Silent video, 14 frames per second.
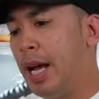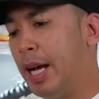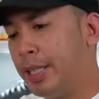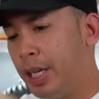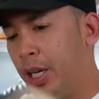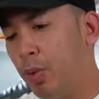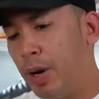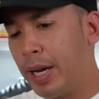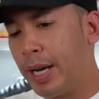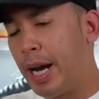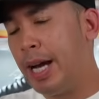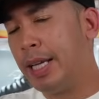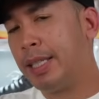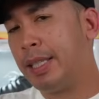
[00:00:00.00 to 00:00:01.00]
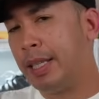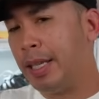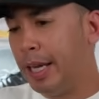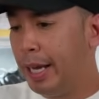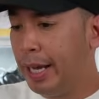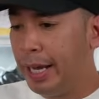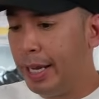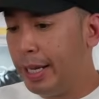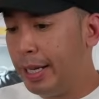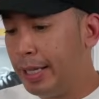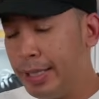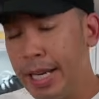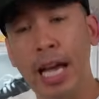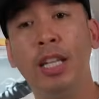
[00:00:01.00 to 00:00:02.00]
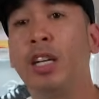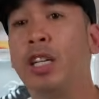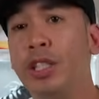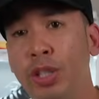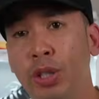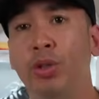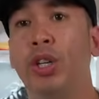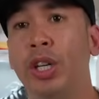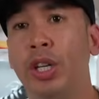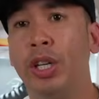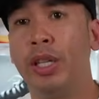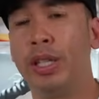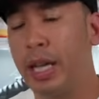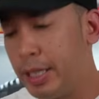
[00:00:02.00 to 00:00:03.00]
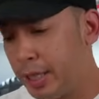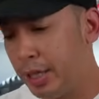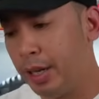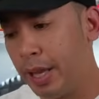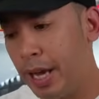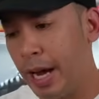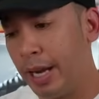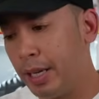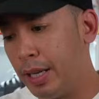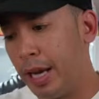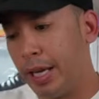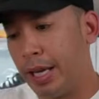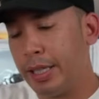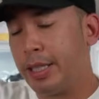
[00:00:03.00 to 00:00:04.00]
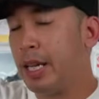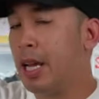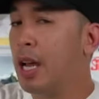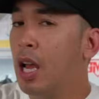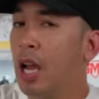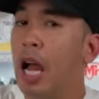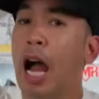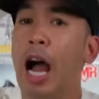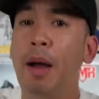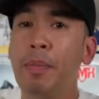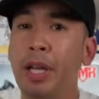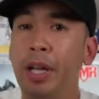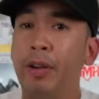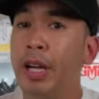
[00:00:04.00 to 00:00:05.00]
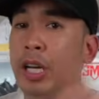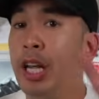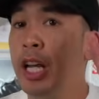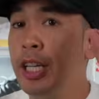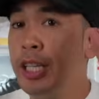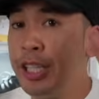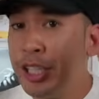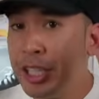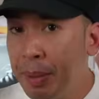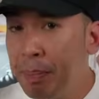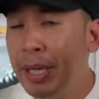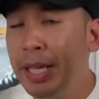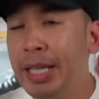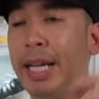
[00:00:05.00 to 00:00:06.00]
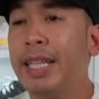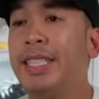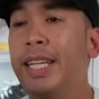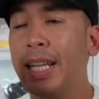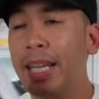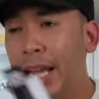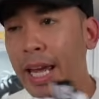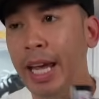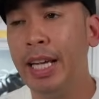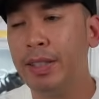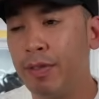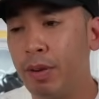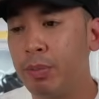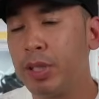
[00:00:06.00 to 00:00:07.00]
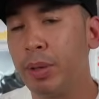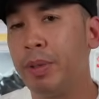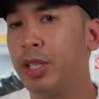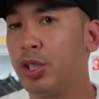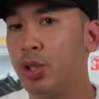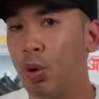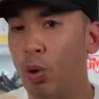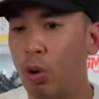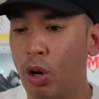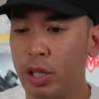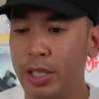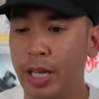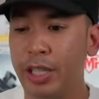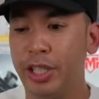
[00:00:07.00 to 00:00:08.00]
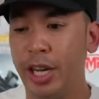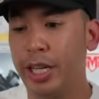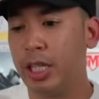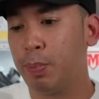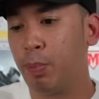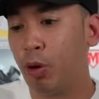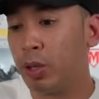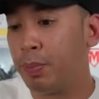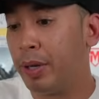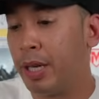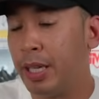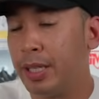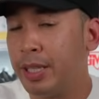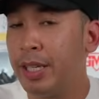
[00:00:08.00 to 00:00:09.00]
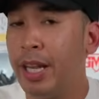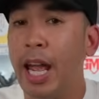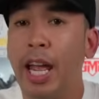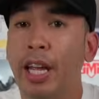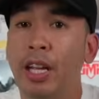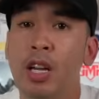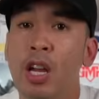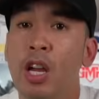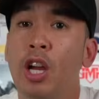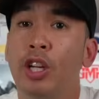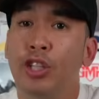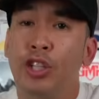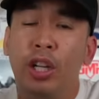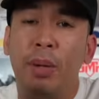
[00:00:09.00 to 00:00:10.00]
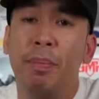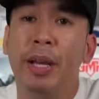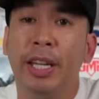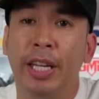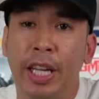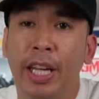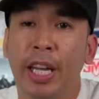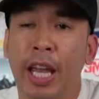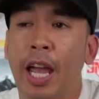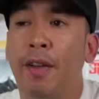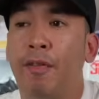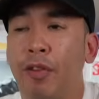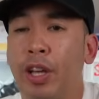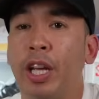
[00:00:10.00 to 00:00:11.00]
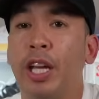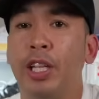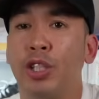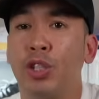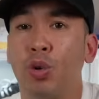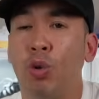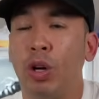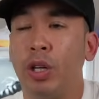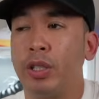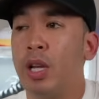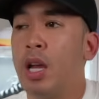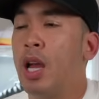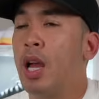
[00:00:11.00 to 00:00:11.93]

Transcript: I tell you what, guys, it's not looking too good. I tell you that. Like it's, I'm hearing shipping delays from some of these stores like J D Sports because today should have been E A for the in stores.